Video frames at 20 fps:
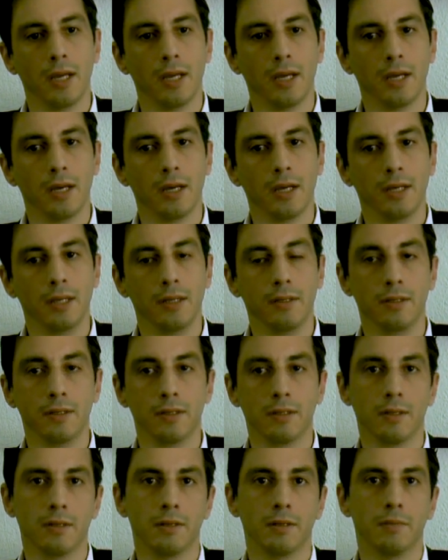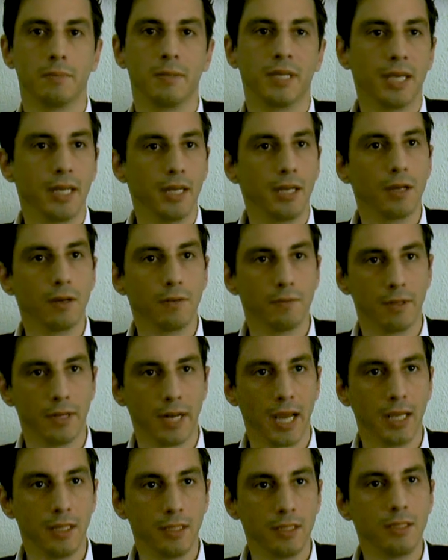uh, in the beginning of the
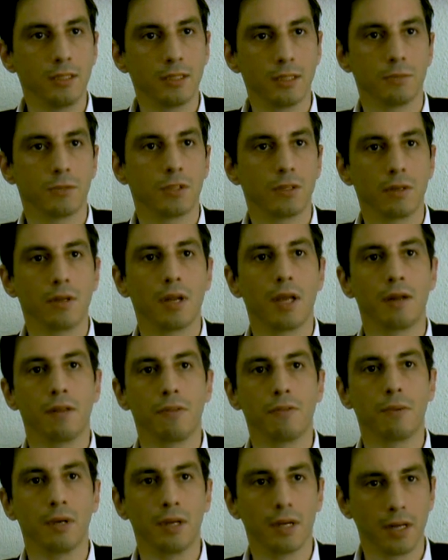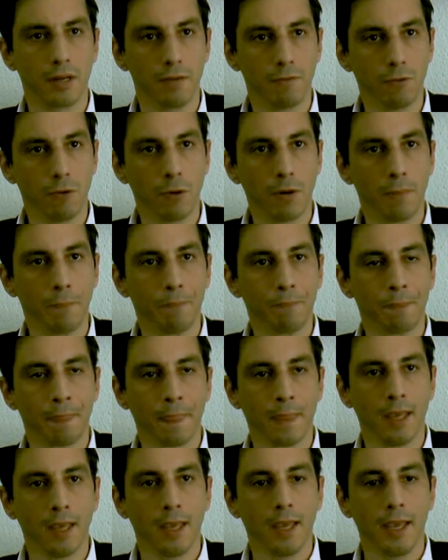90s, I'm talking 93, 94.
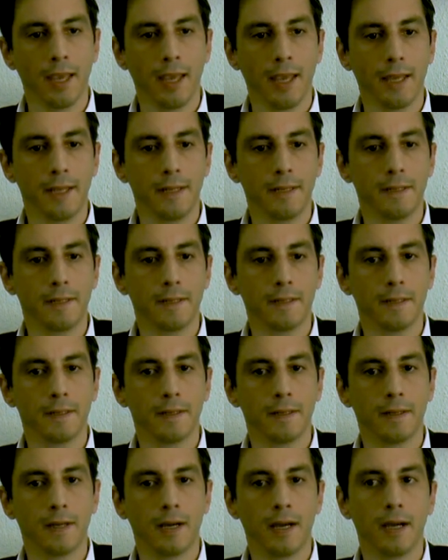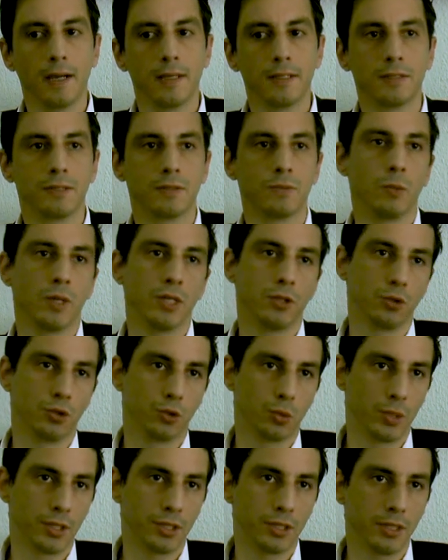And uh, I went to
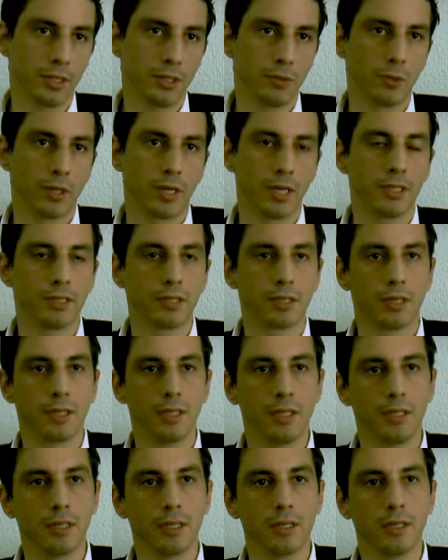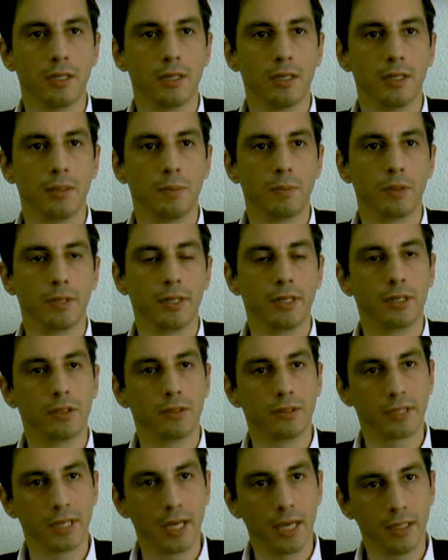Switzerland where I studied uh,
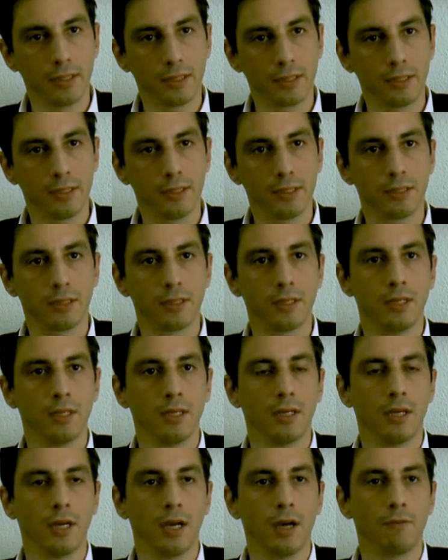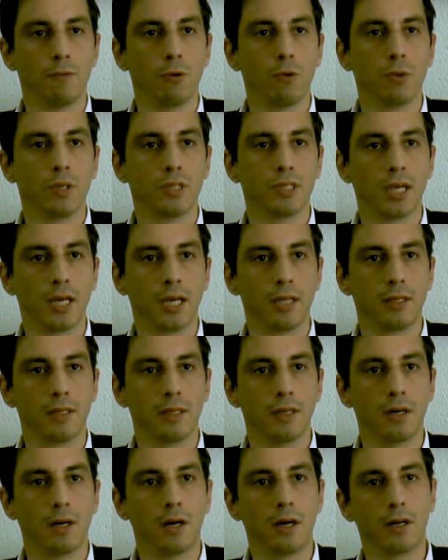political sciences. I've always
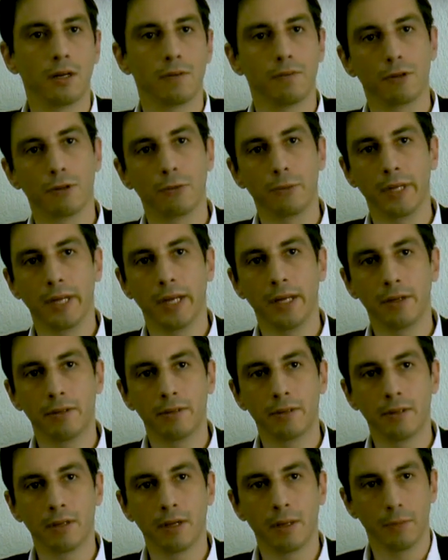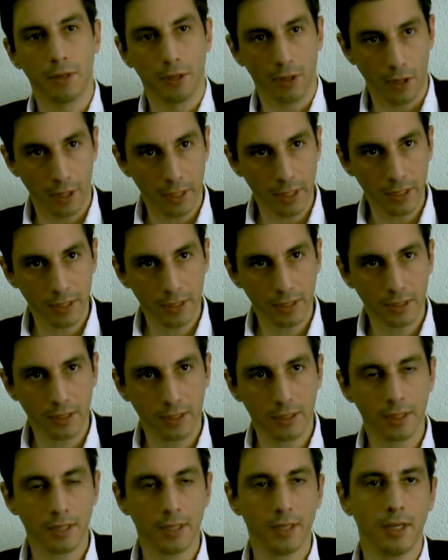had the heart of a creator. I'm an
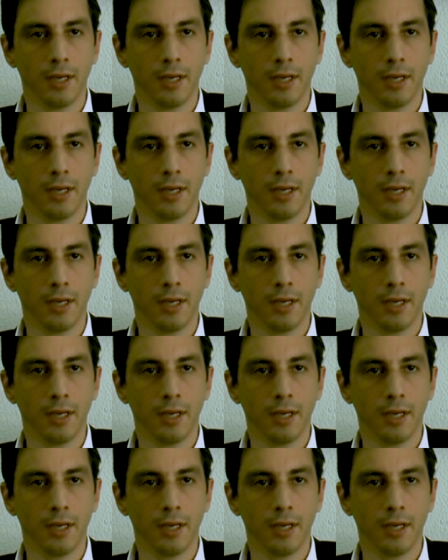artist.